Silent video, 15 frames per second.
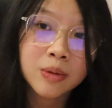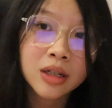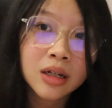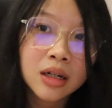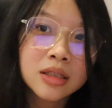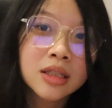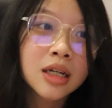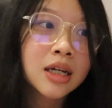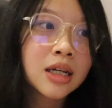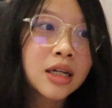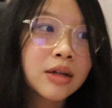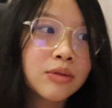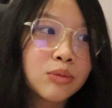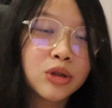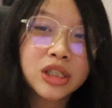
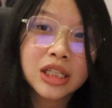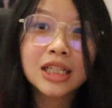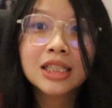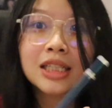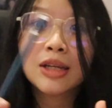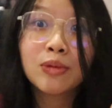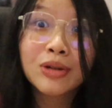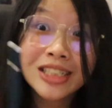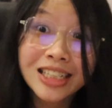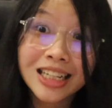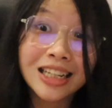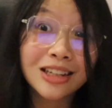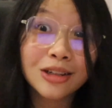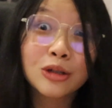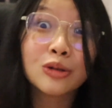which
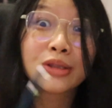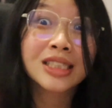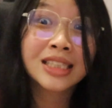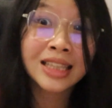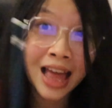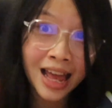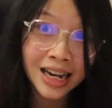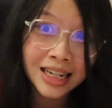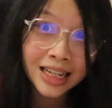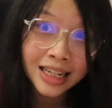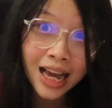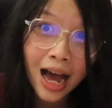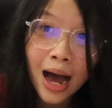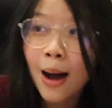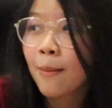includes standing
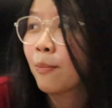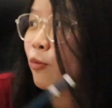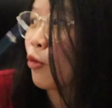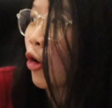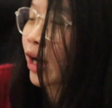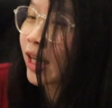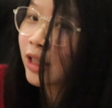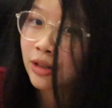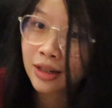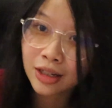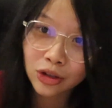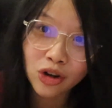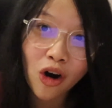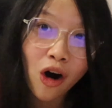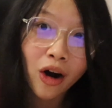up, walking to the
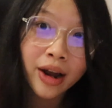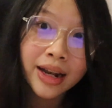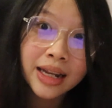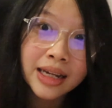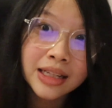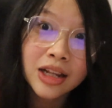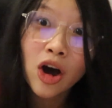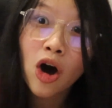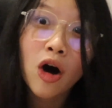toilet,